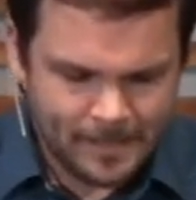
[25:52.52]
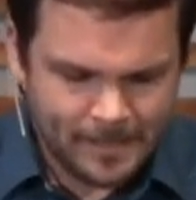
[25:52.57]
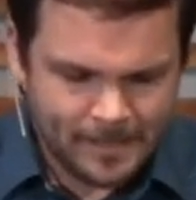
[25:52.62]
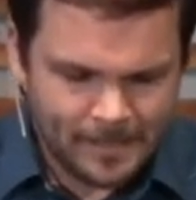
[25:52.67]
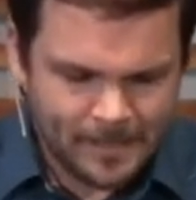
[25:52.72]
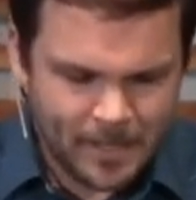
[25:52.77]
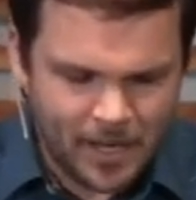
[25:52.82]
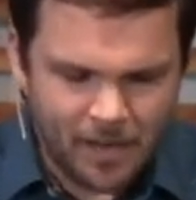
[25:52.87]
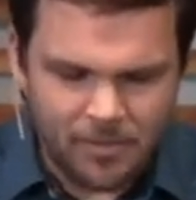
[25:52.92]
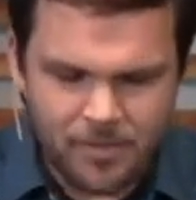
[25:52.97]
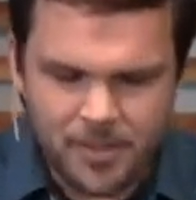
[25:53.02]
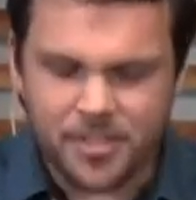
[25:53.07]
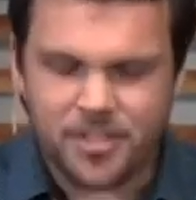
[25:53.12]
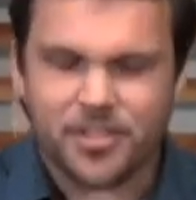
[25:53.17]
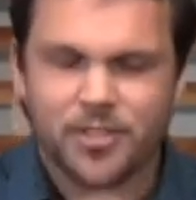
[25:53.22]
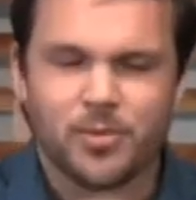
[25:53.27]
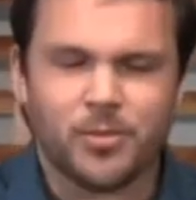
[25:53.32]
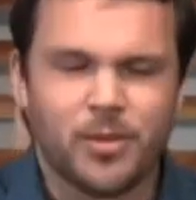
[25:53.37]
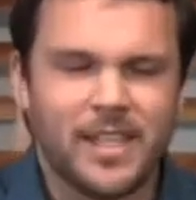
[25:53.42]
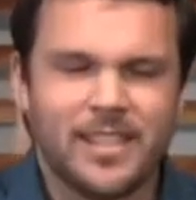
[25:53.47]
of this
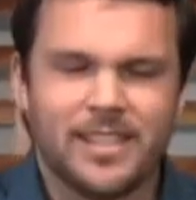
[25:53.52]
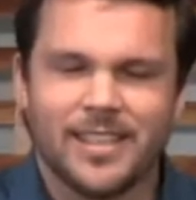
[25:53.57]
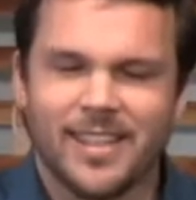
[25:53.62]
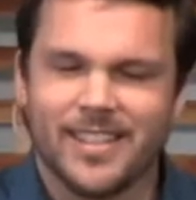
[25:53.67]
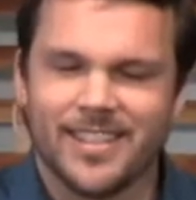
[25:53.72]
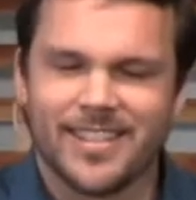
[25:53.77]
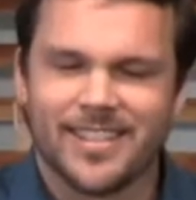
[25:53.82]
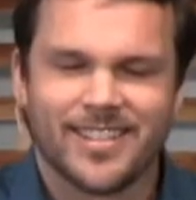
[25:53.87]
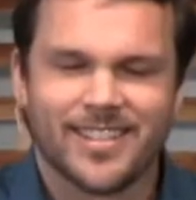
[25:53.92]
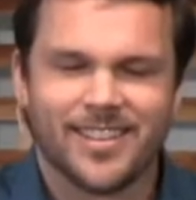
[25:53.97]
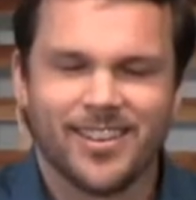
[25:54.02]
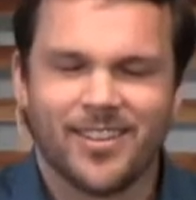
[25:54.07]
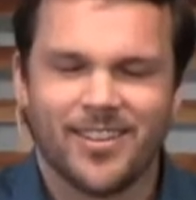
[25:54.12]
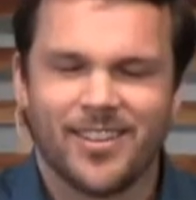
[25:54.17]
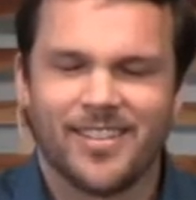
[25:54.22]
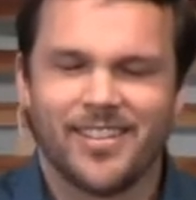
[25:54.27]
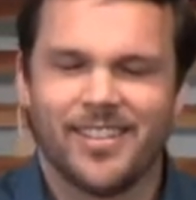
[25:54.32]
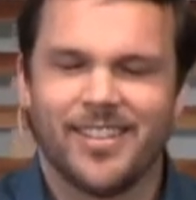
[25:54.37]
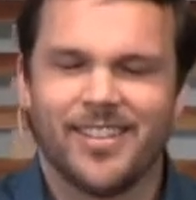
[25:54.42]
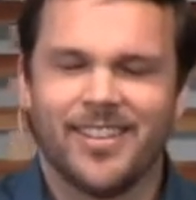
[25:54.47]
sweetness,
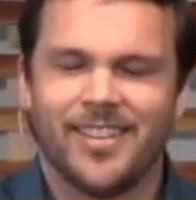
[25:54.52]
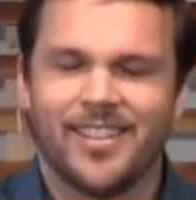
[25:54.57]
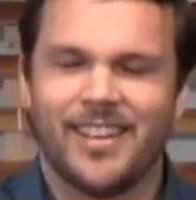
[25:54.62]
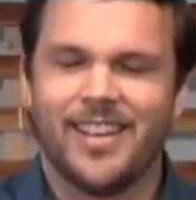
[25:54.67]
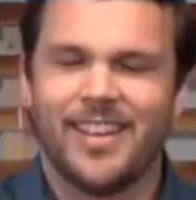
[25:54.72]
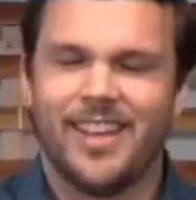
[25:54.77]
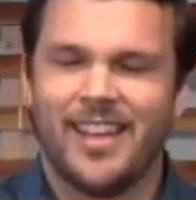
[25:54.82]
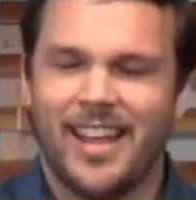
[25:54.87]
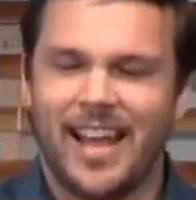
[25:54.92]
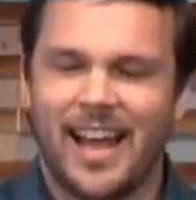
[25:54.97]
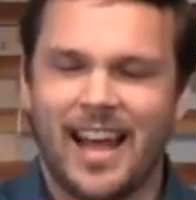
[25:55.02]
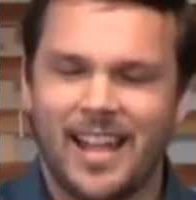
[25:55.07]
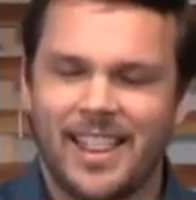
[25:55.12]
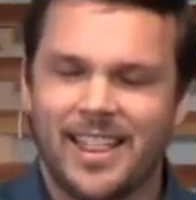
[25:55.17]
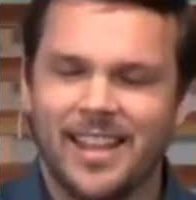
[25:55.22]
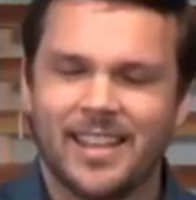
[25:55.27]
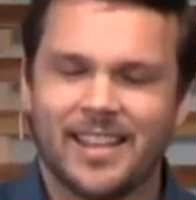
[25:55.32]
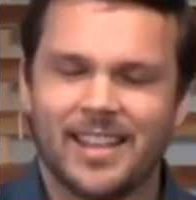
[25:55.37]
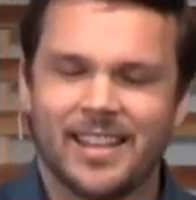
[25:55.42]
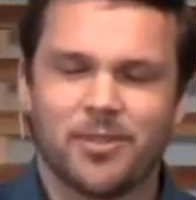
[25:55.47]
I
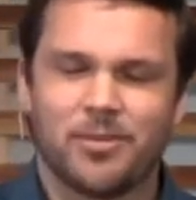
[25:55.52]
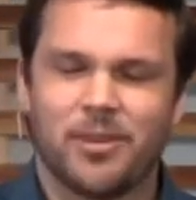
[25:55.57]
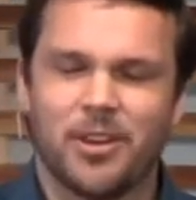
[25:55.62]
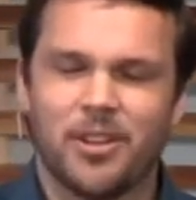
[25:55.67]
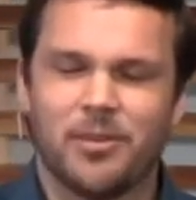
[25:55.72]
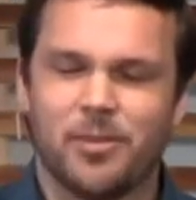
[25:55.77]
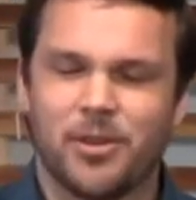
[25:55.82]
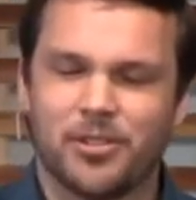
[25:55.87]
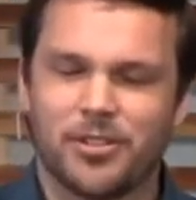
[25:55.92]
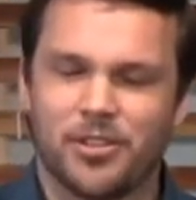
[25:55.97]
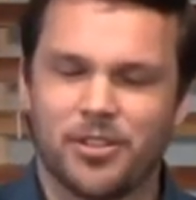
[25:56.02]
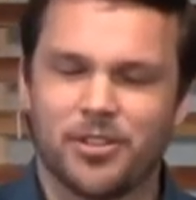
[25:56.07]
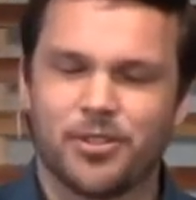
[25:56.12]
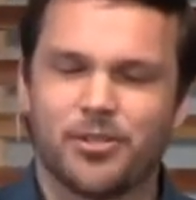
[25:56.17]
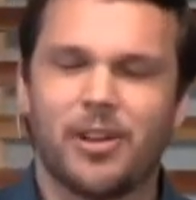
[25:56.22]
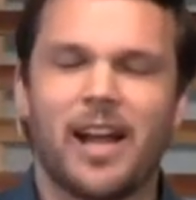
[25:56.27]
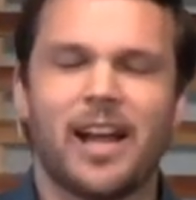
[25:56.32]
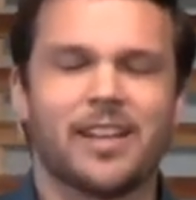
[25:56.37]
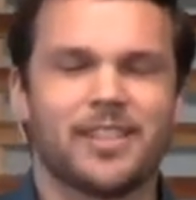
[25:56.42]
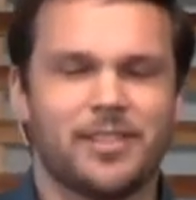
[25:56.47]
think that's one of the most
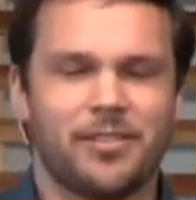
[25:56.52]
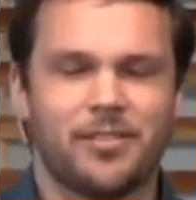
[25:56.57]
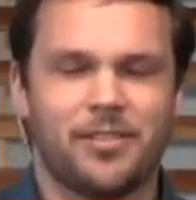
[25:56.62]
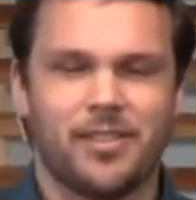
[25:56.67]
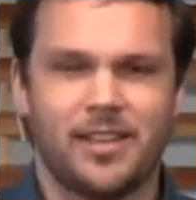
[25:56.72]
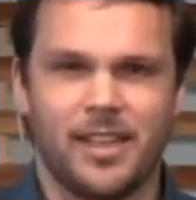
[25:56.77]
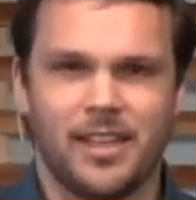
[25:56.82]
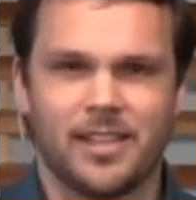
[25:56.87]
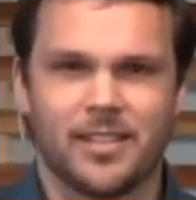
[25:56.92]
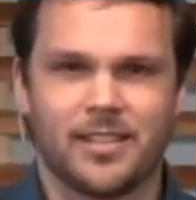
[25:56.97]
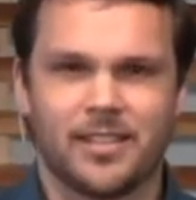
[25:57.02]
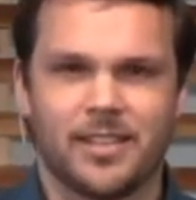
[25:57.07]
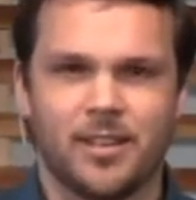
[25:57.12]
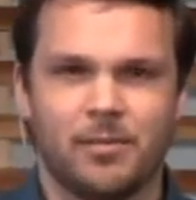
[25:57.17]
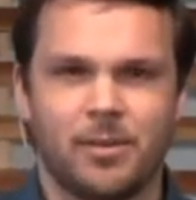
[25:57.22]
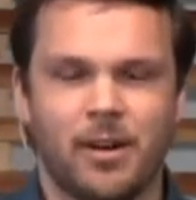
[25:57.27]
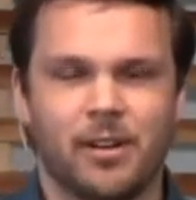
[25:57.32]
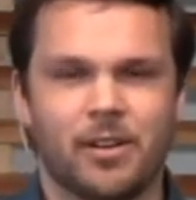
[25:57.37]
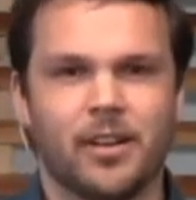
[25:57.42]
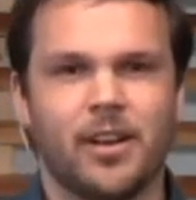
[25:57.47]
attractive things
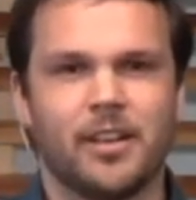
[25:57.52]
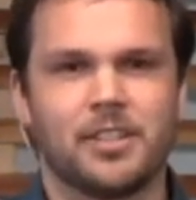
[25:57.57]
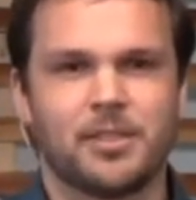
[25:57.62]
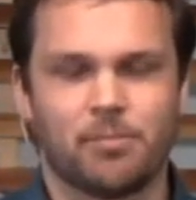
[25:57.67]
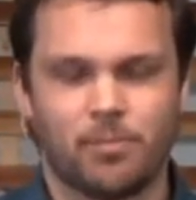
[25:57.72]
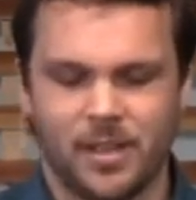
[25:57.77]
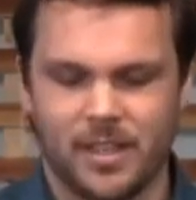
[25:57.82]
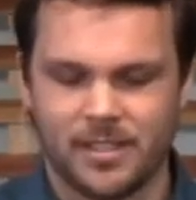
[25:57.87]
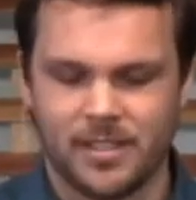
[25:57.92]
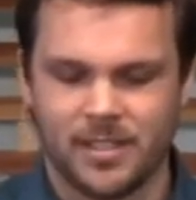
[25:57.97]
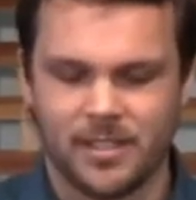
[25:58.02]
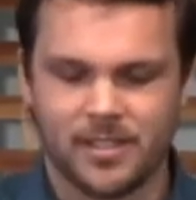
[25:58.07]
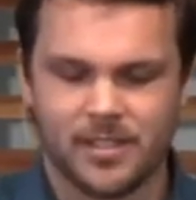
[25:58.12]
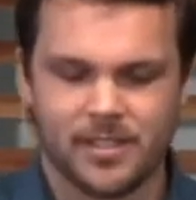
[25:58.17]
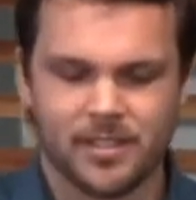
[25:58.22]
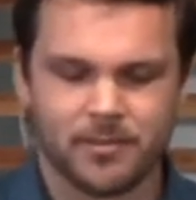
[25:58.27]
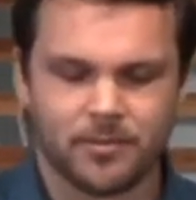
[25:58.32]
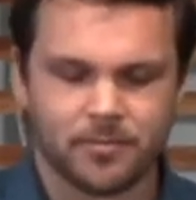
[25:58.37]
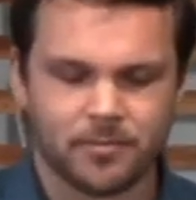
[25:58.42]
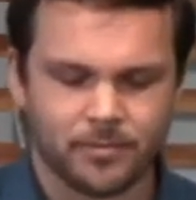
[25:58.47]
about God's presence.
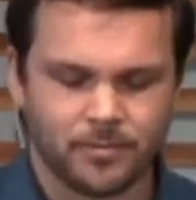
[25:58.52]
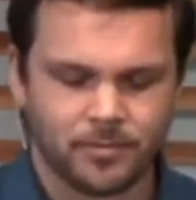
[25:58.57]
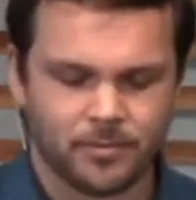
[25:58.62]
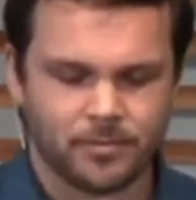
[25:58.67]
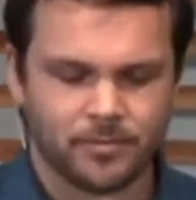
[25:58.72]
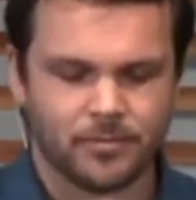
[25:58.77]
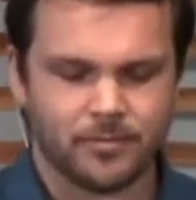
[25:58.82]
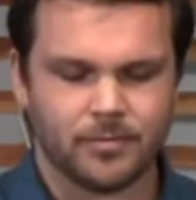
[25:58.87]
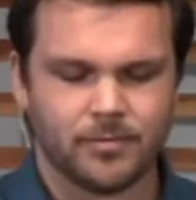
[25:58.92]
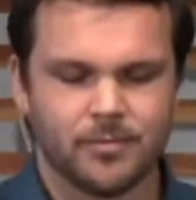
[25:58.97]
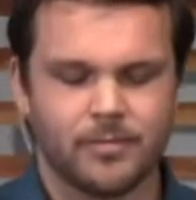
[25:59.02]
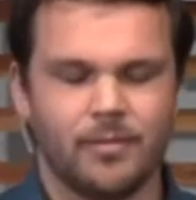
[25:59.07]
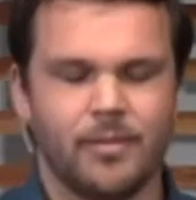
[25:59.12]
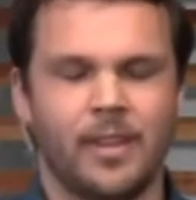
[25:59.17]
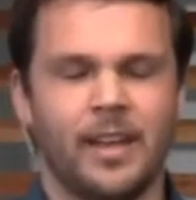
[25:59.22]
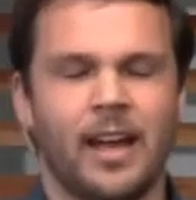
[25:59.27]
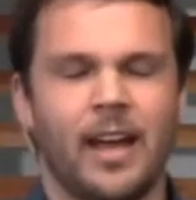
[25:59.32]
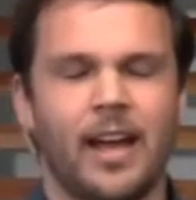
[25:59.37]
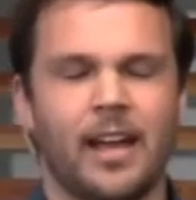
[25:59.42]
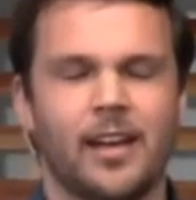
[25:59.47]

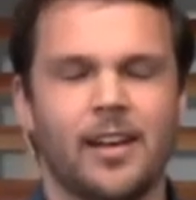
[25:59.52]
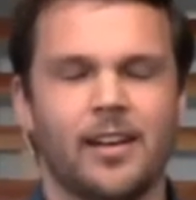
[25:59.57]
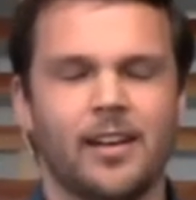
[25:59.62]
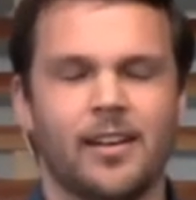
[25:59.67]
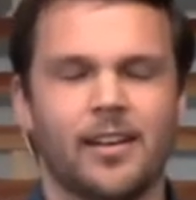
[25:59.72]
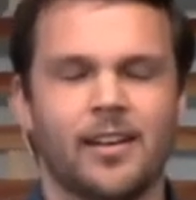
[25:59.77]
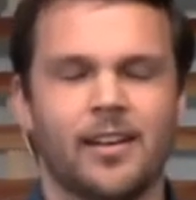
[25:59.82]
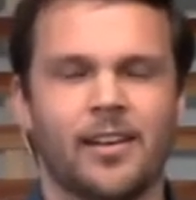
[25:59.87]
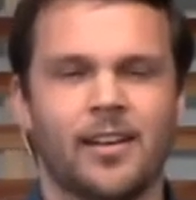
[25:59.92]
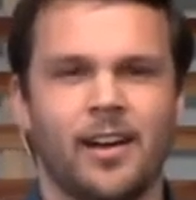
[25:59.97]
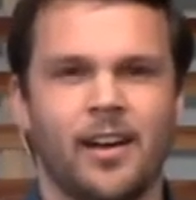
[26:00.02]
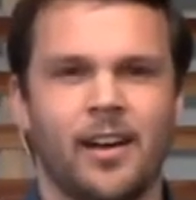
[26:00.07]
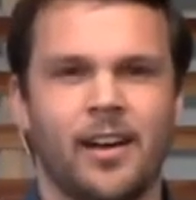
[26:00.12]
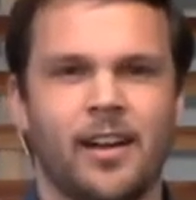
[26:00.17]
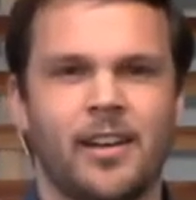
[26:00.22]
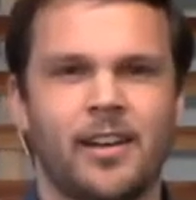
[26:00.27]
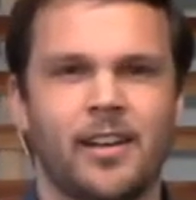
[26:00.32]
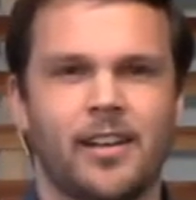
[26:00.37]
That God